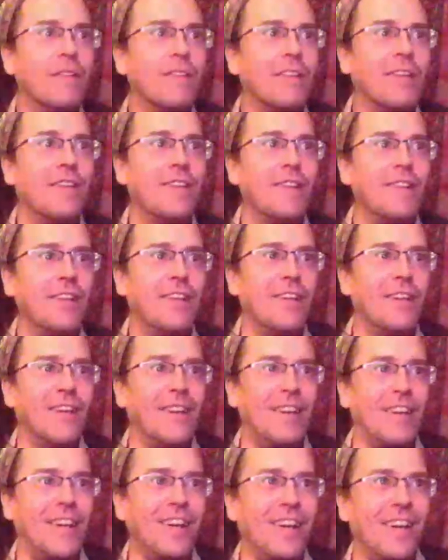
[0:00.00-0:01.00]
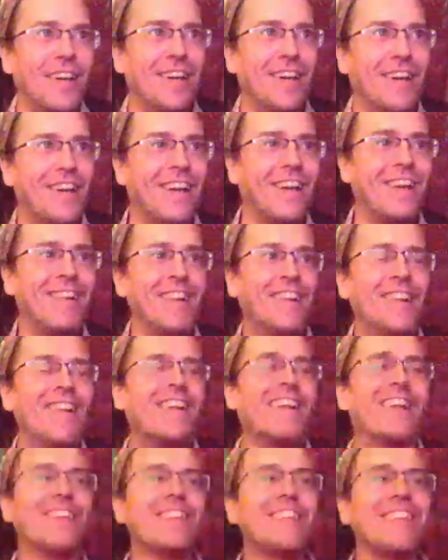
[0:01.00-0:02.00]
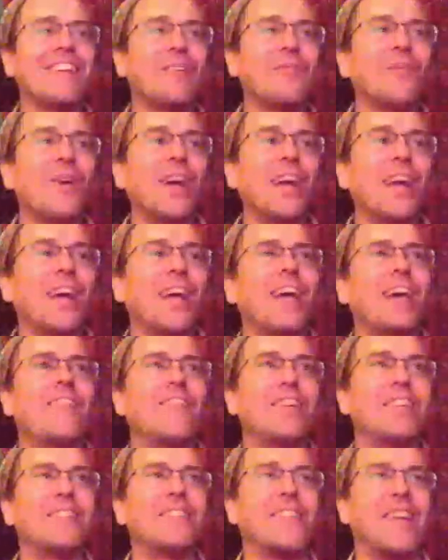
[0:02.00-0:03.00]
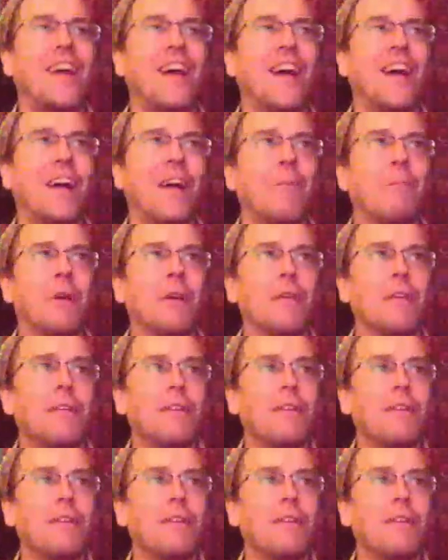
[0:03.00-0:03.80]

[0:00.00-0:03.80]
It was like way ahead of its time.